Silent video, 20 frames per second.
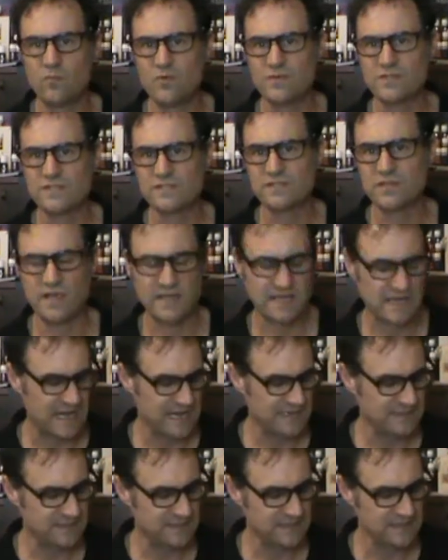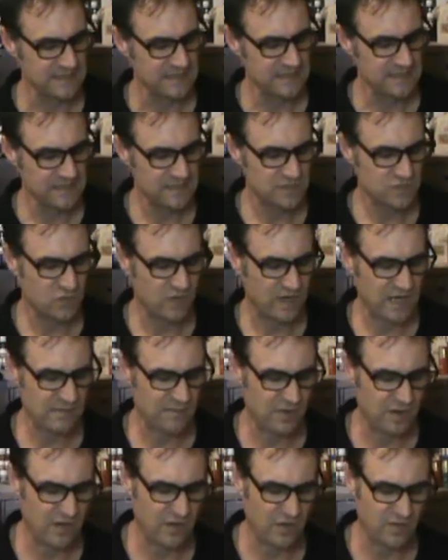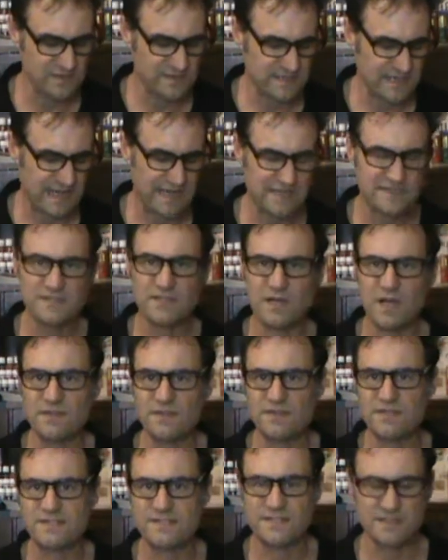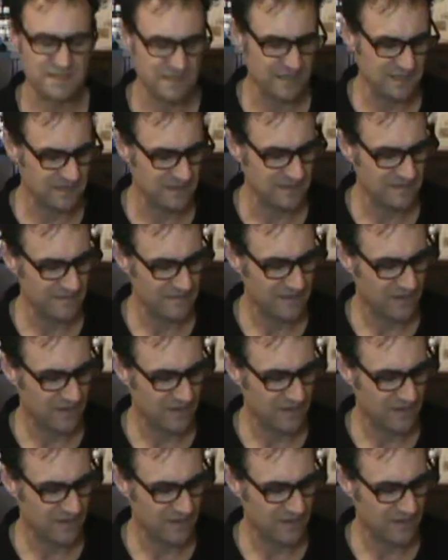which is located 20 miles outside the city